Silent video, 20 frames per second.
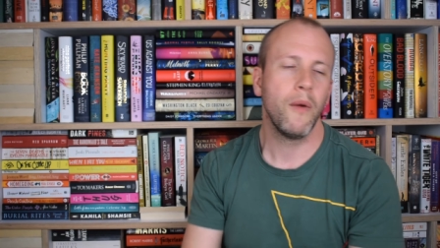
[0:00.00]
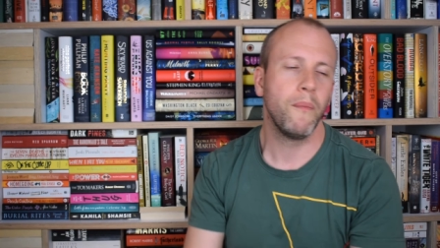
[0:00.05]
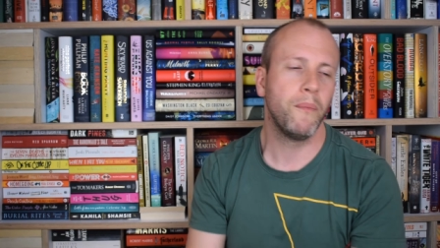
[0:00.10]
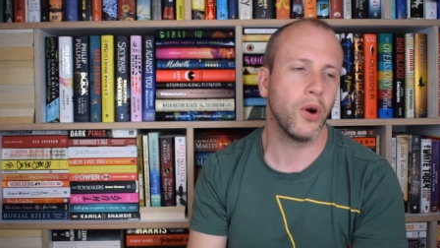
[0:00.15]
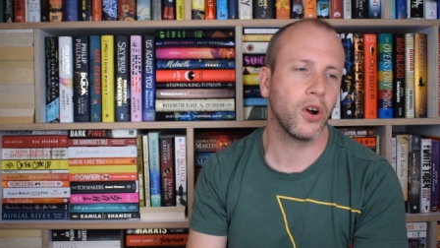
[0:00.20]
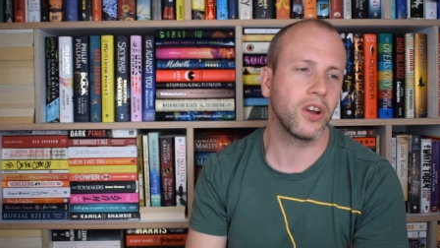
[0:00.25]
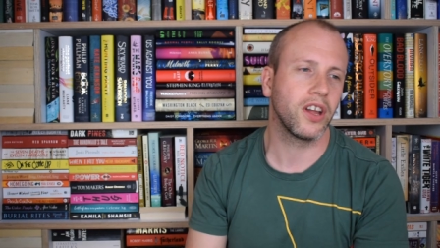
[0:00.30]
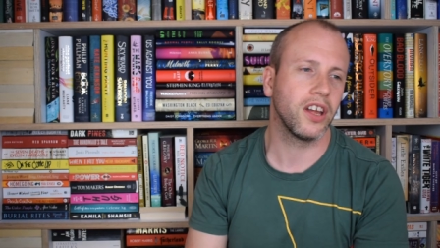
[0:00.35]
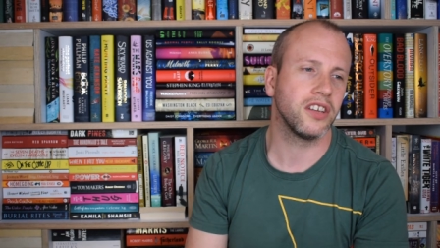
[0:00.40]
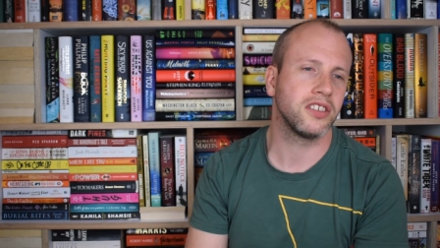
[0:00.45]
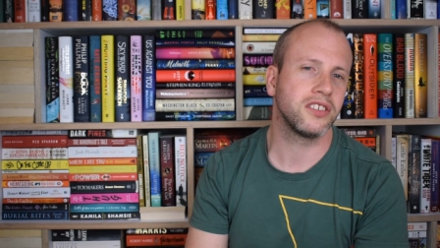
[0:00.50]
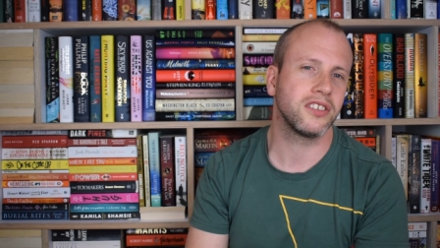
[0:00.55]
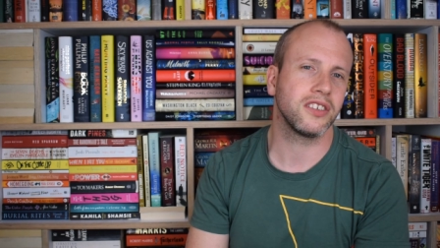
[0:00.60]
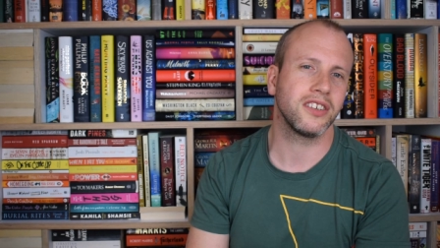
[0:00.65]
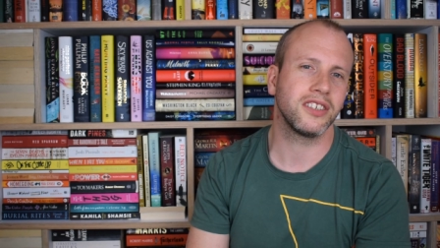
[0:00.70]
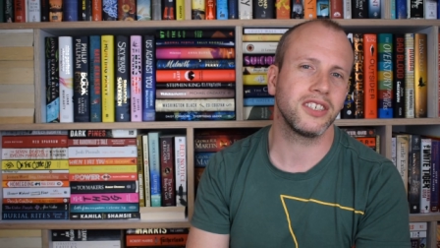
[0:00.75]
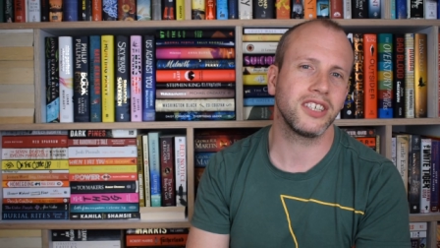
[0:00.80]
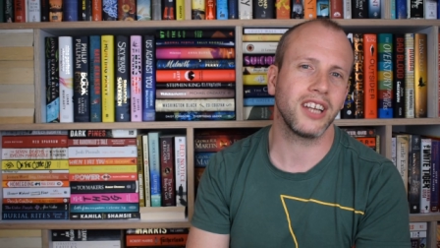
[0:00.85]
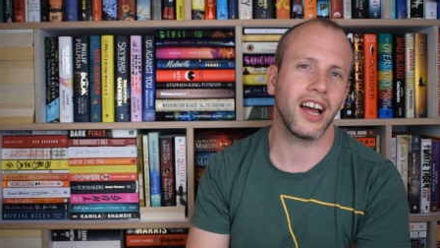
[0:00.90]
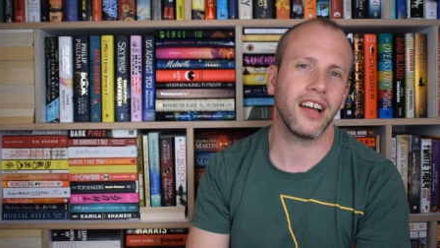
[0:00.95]

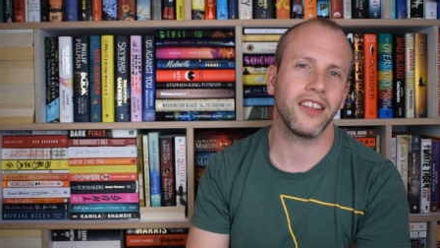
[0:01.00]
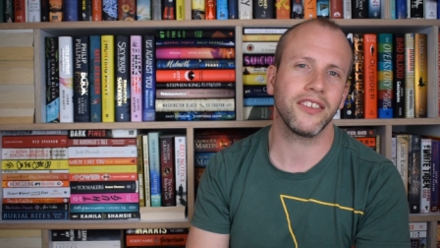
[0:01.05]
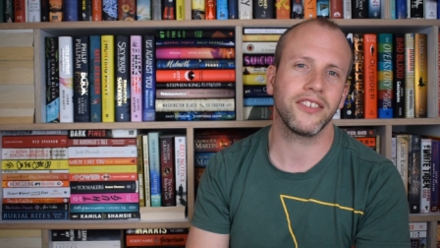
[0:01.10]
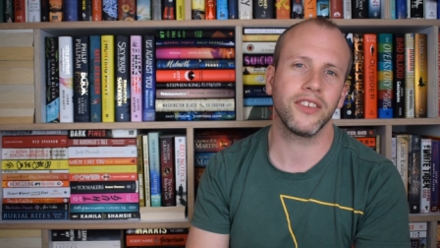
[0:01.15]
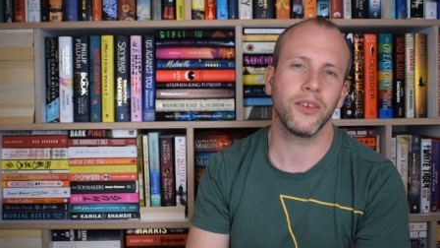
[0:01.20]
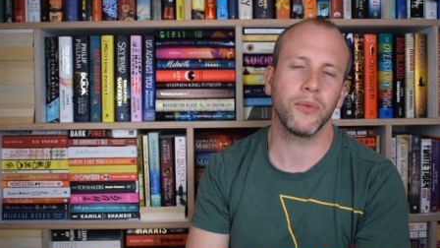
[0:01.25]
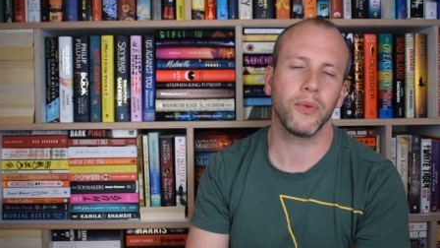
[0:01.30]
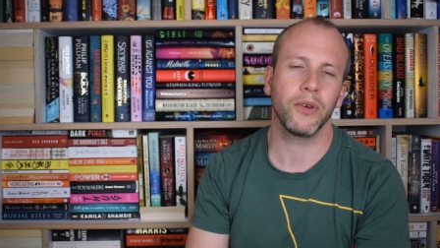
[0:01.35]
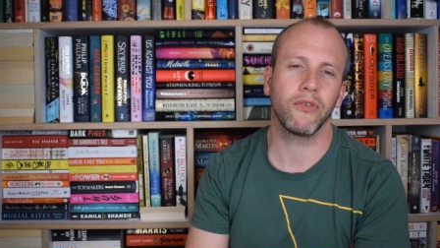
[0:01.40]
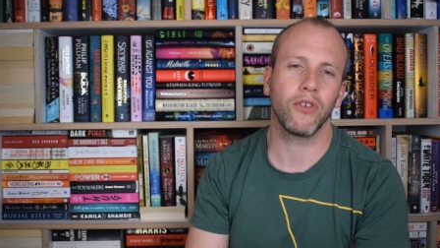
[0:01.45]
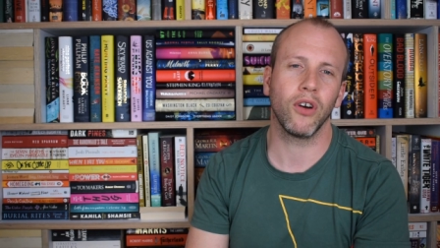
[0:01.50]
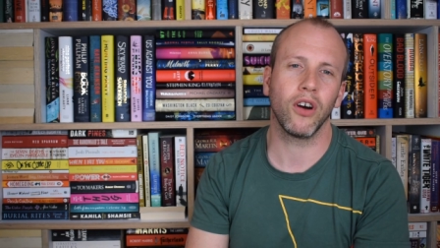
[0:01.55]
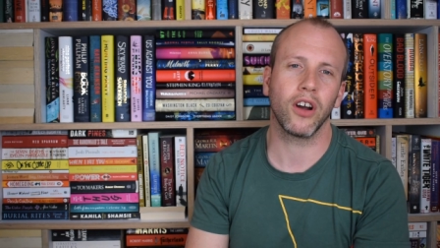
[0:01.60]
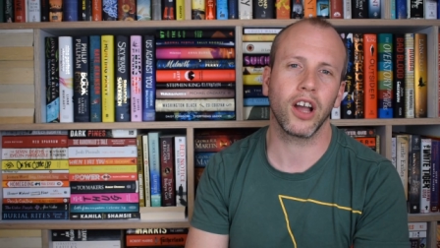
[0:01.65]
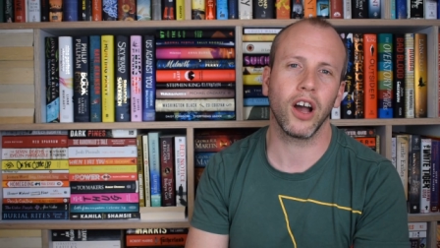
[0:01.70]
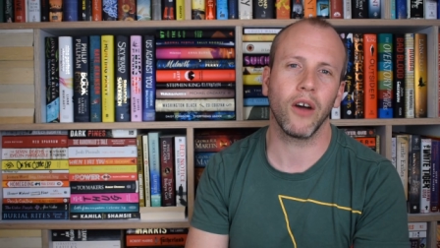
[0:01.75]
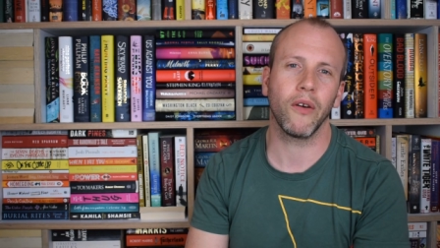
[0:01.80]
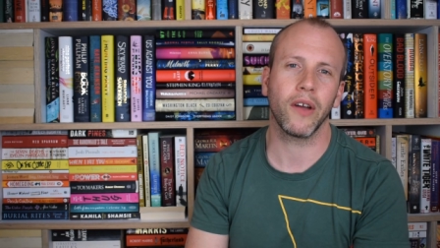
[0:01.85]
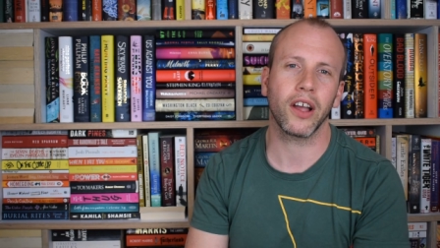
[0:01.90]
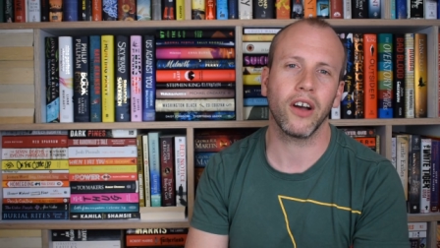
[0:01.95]
bookish chats that we've got
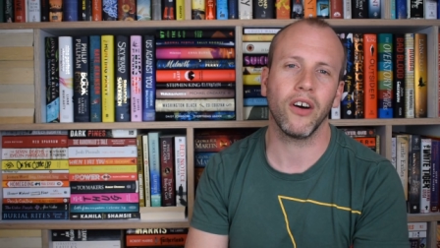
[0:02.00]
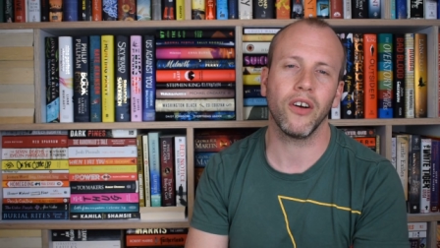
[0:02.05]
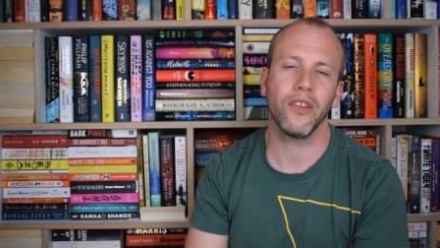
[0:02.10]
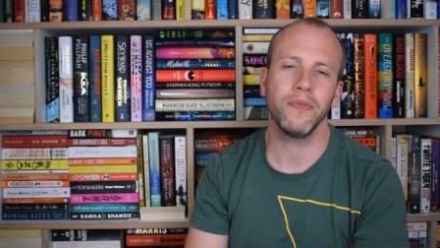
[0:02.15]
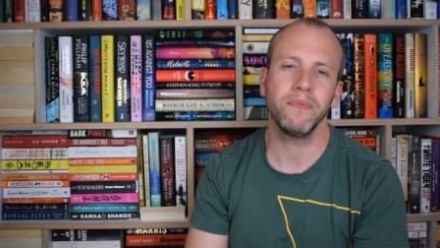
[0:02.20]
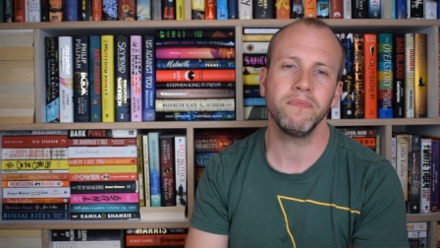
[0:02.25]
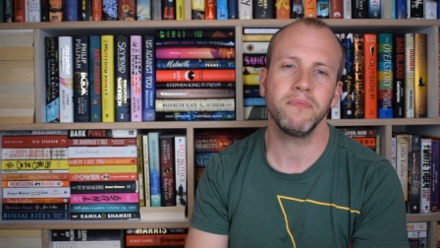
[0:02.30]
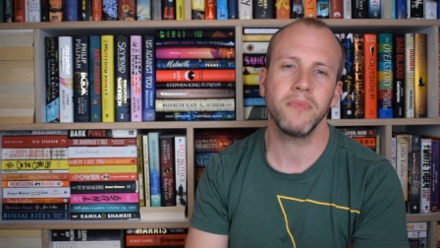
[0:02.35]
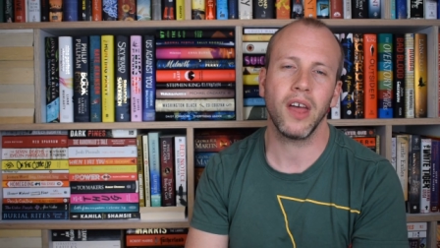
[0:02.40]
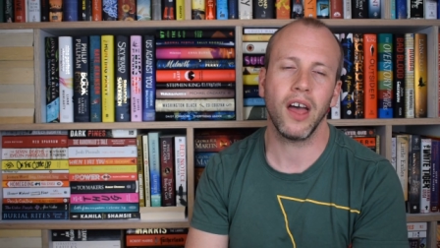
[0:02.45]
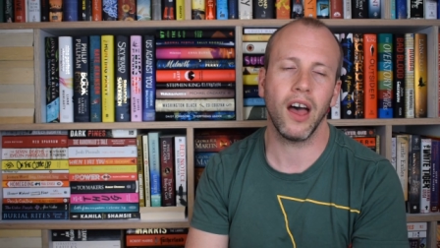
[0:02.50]
going on.